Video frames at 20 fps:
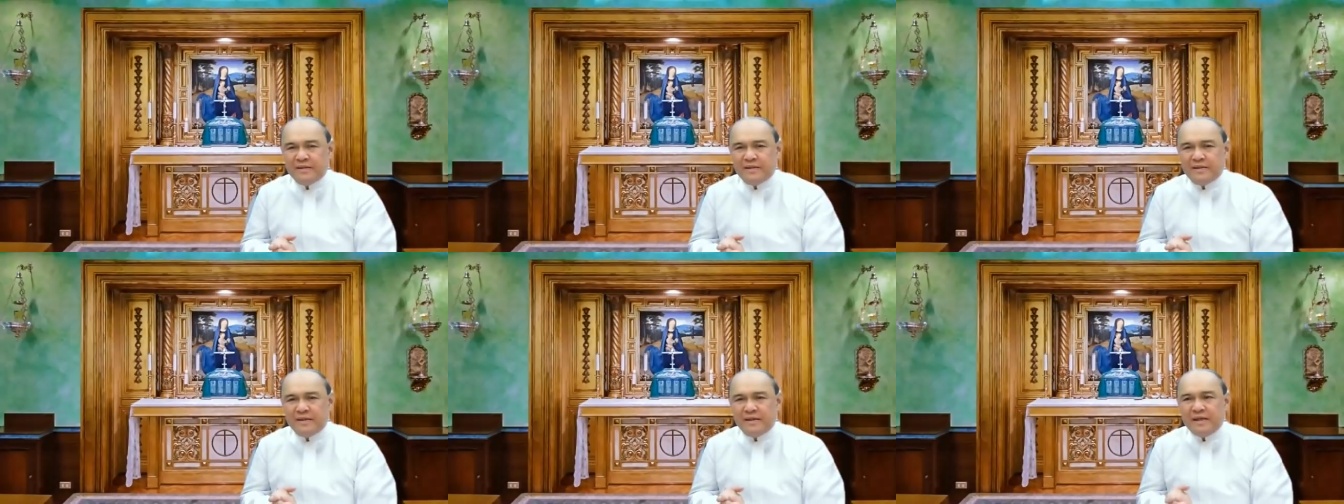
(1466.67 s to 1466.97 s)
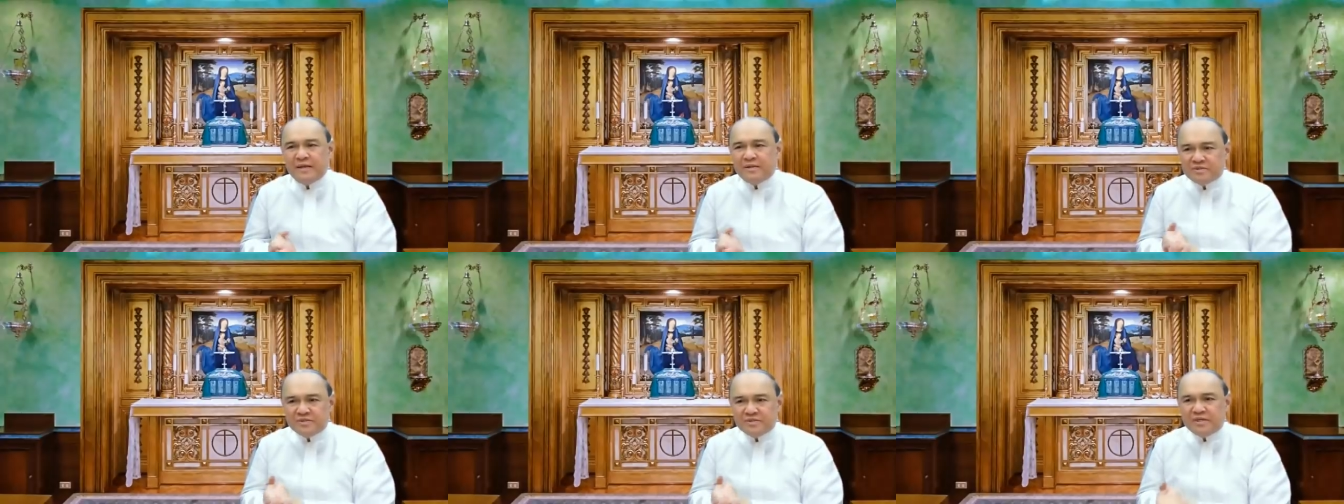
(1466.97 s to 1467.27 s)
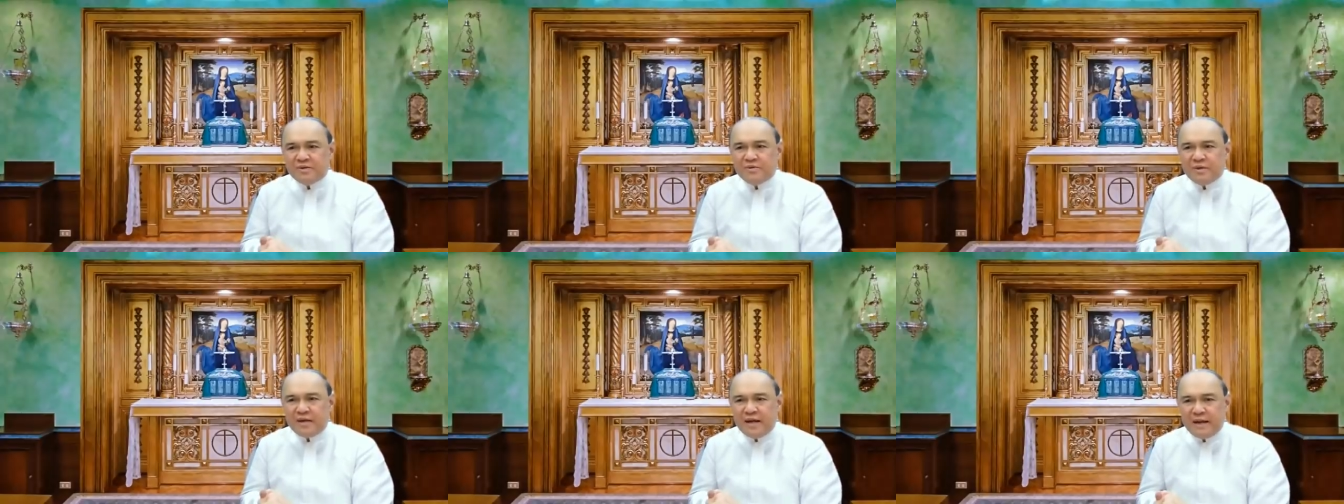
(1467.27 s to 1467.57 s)
And you see
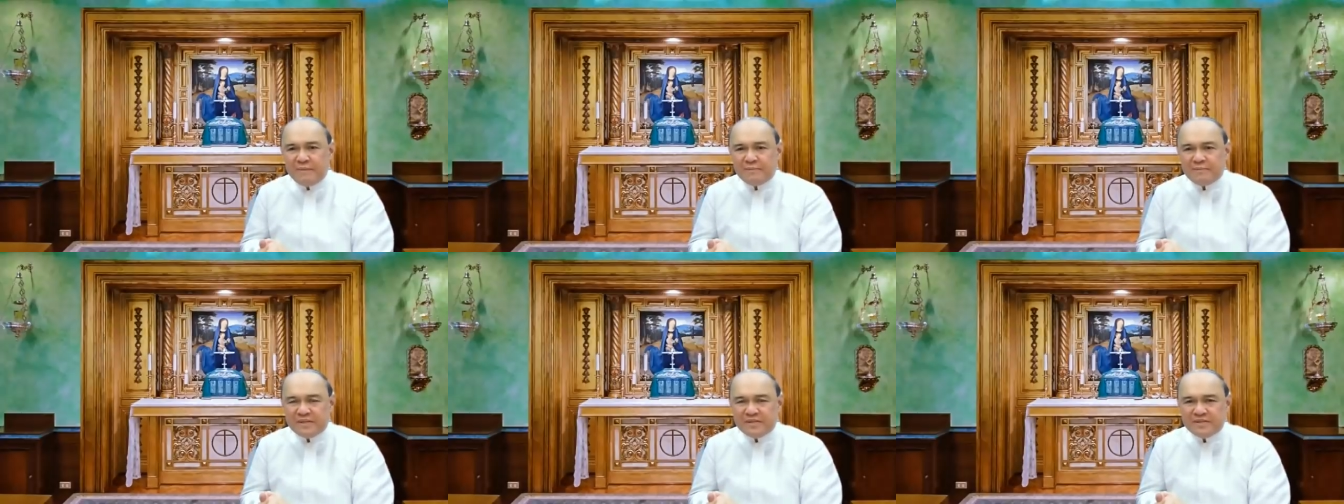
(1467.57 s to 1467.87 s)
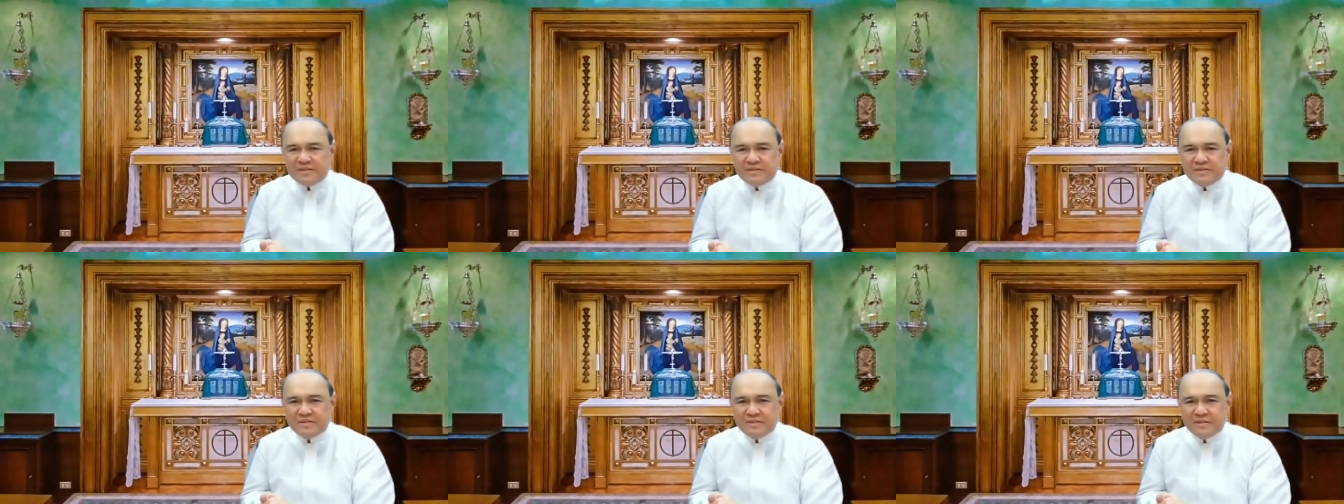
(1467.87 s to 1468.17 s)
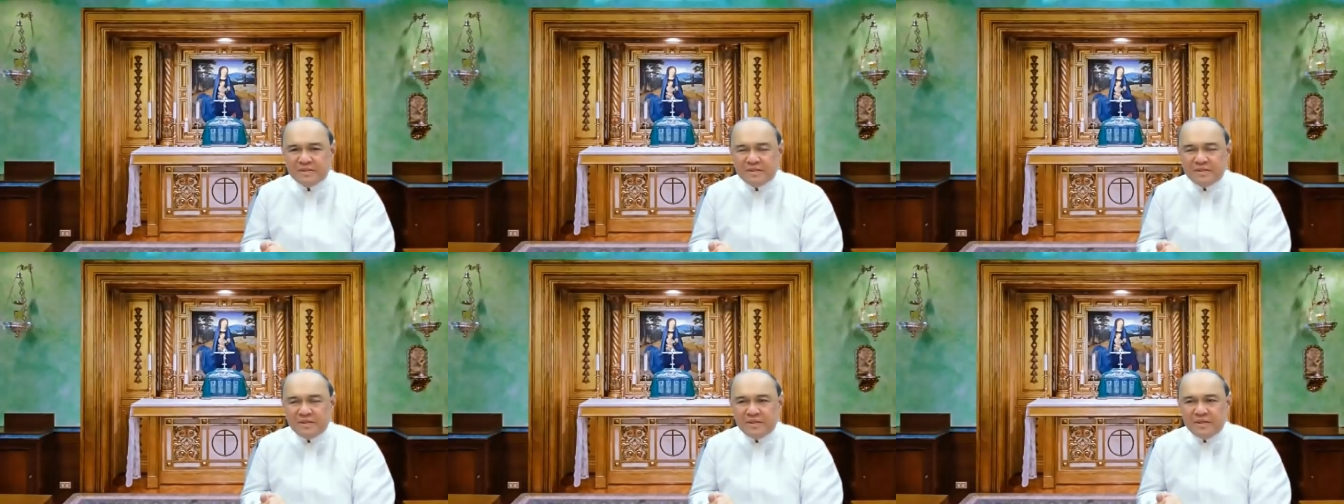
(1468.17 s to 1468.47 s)
what happens?
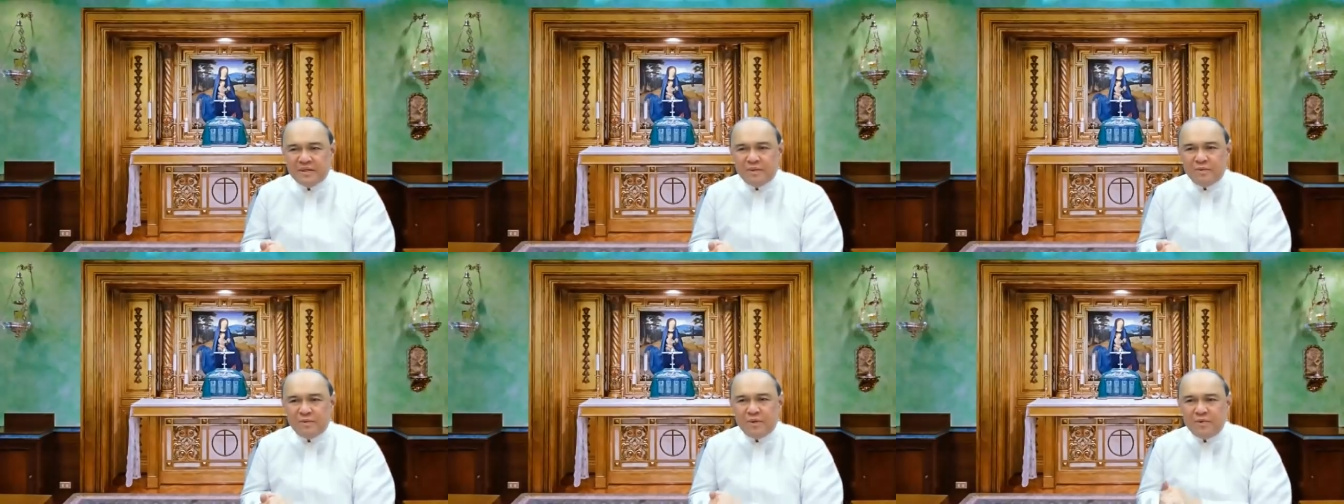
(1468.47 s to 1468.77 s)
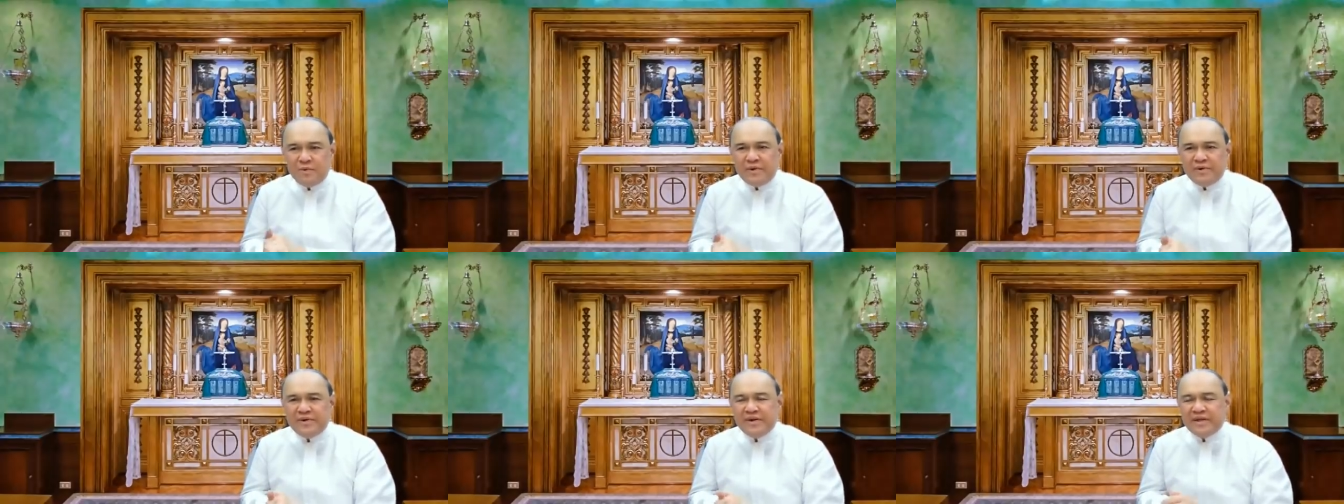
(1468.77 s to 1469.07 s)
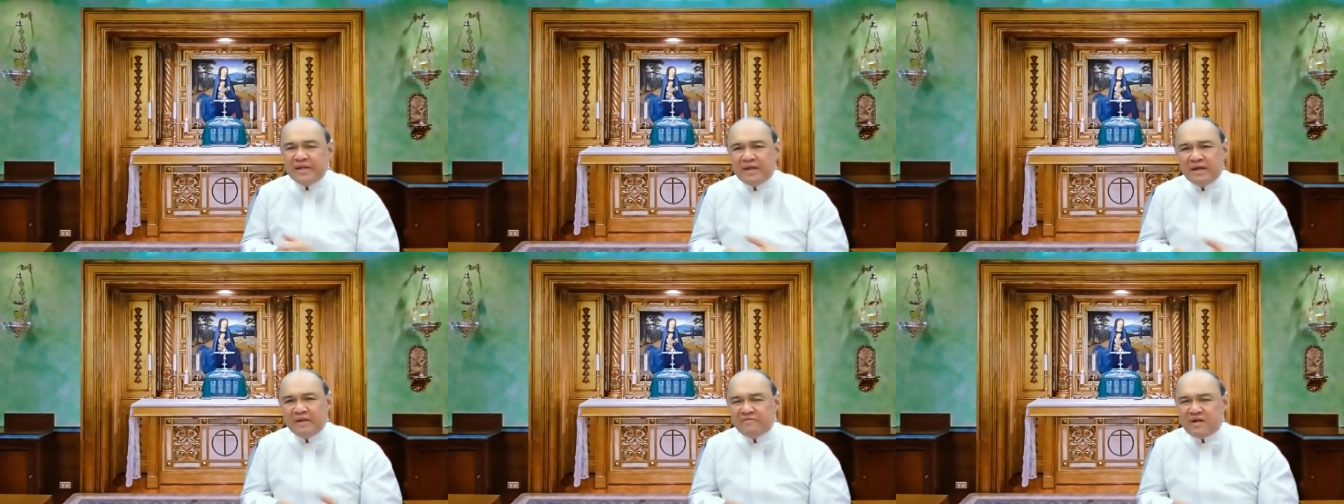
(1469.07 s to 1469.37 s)
We were
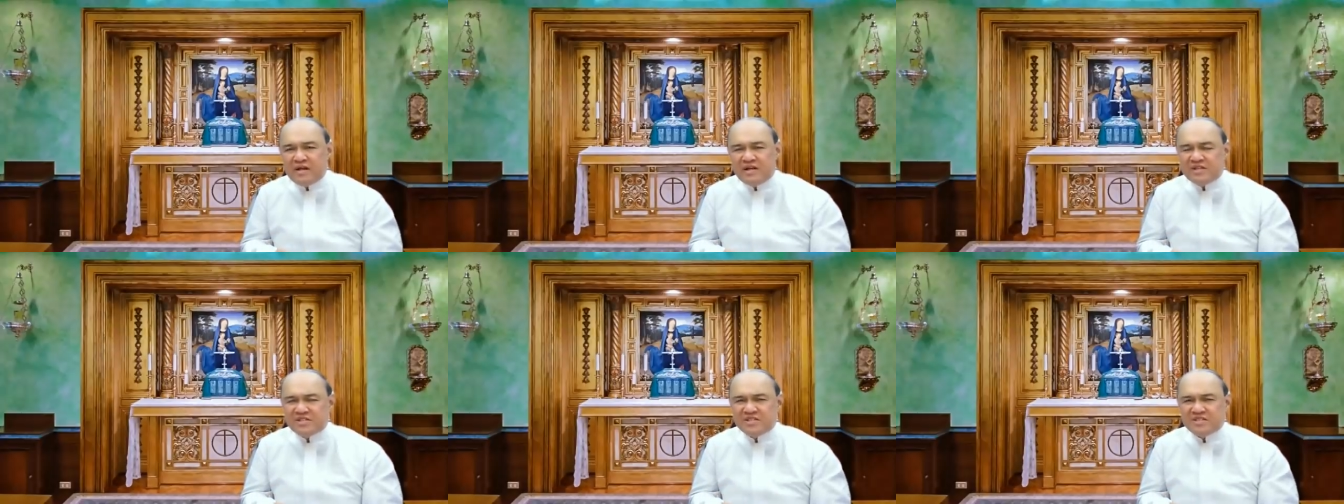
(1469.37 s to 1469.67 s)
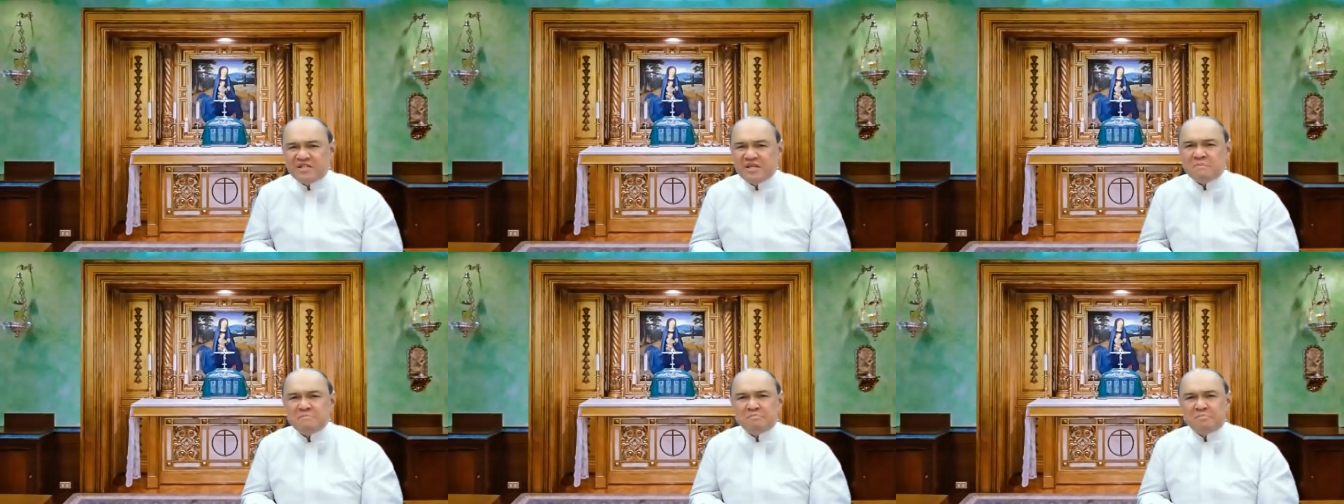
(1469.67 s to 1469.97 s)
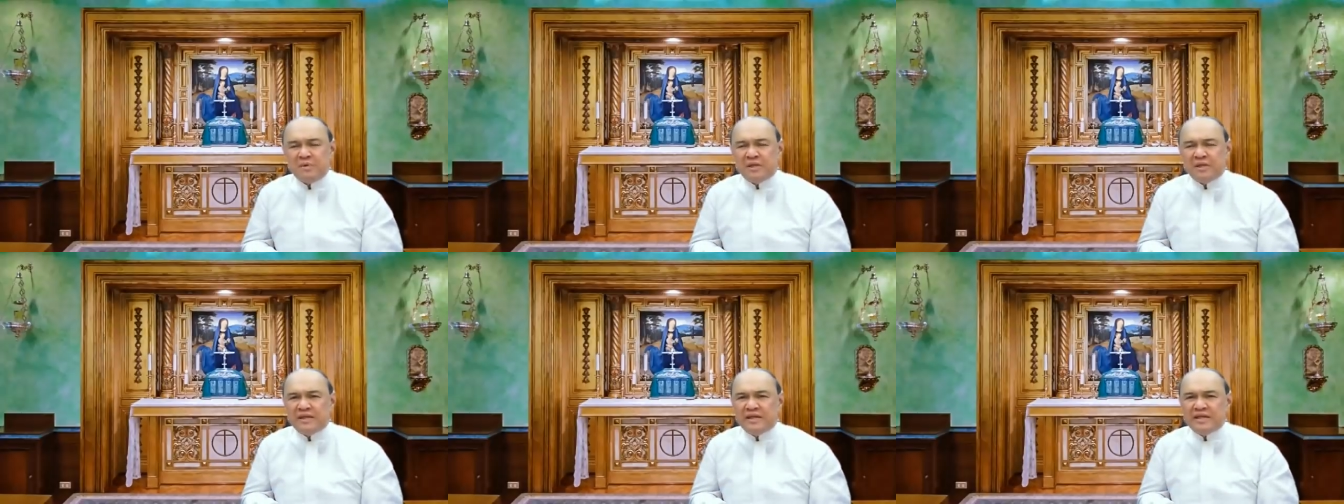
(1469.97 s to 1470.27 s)
reading a very
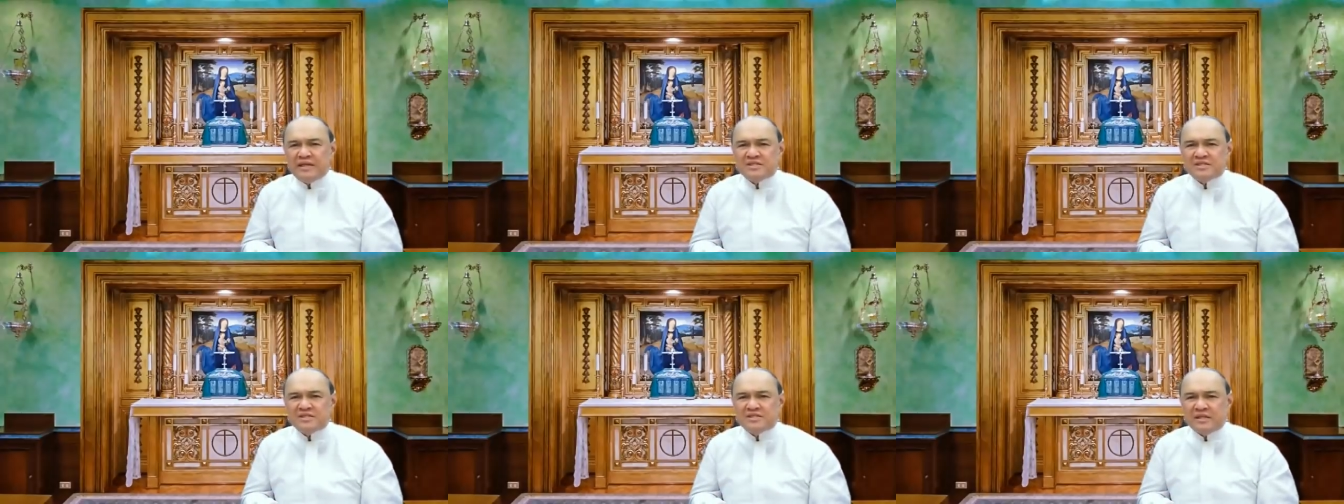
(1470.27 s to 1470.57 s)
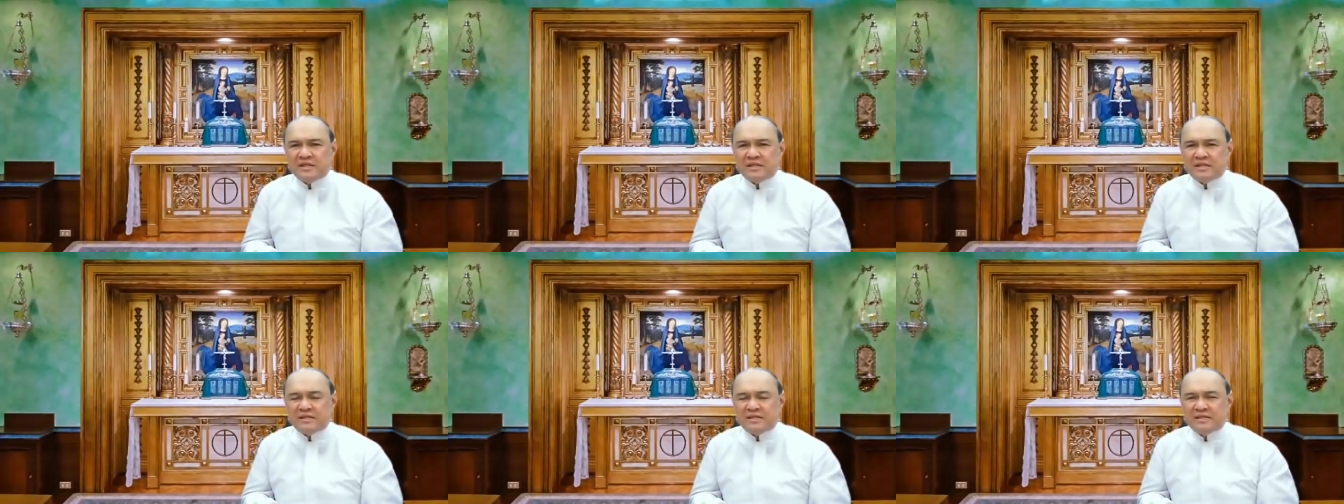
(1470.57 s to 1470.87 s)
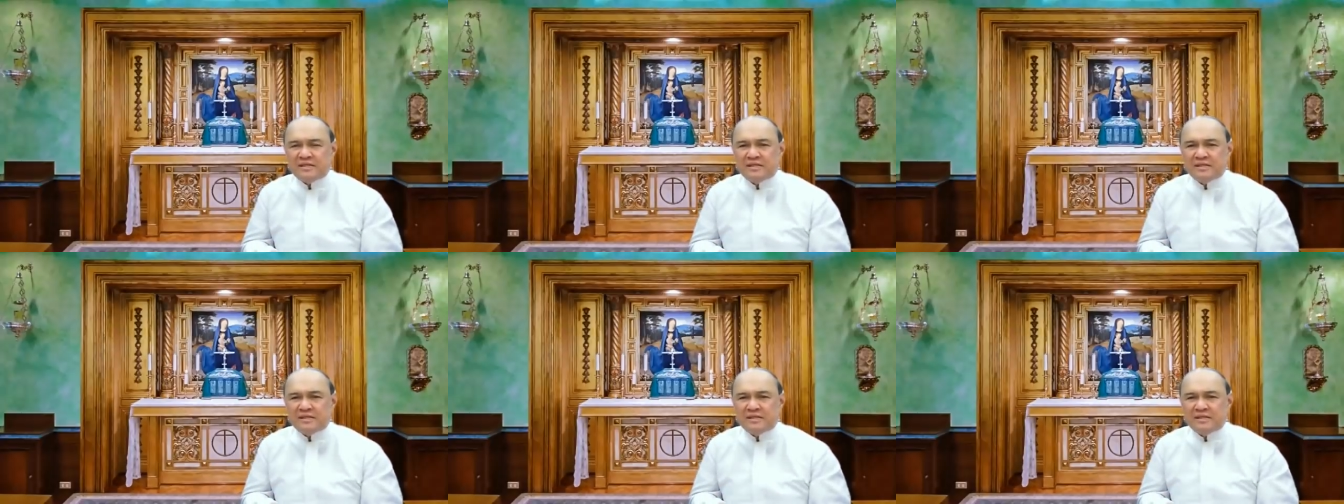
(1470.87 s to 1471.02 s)
simple incident,